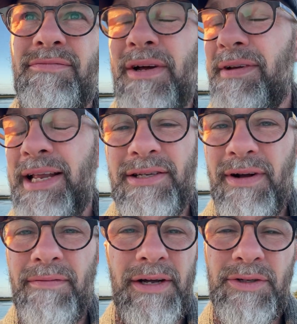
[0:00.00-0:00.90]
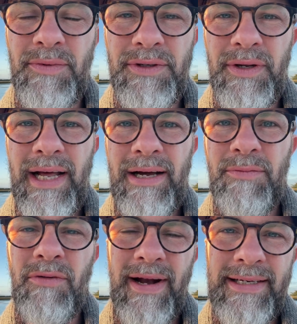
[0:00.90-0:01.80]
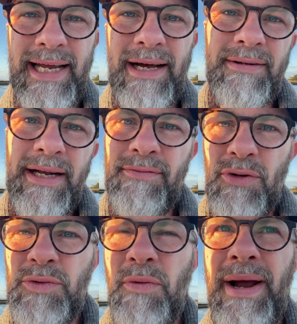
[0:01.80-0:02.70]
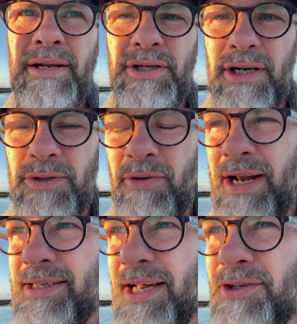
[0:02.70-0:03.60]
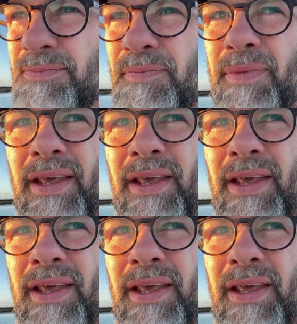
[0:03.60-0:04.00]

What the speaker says: If it needs a renovation, we'll do that. We'll rent it out, and then of course we'll manage it because we're a letting agent.